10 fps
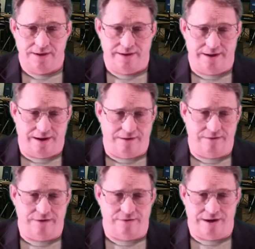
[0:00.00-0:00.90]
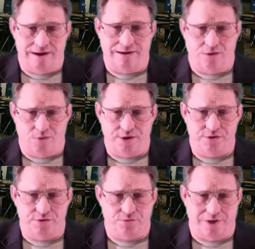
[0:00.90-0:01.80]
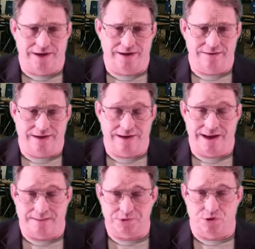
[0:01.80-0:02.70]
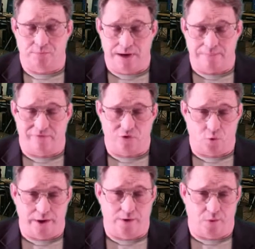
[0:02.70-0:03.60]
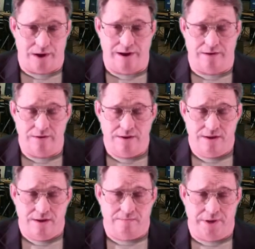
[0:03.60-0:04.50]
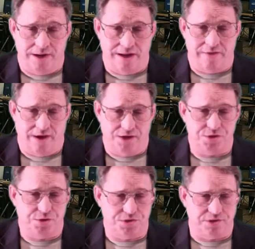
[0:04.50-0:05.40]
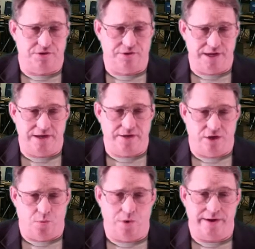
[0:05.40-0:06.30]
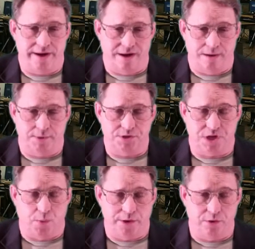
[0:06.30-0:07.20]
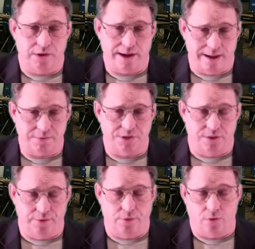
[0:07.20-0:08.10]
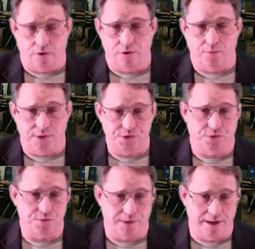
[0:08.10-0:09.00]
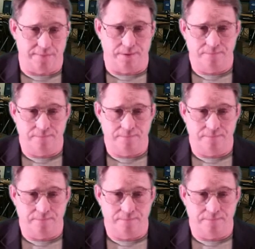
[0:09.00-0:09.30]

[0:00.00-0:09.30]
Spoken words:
Now, you're not going to write a capstone paper for quite a while, but nonetheless you still need to know what elements go into a capstone or research paper,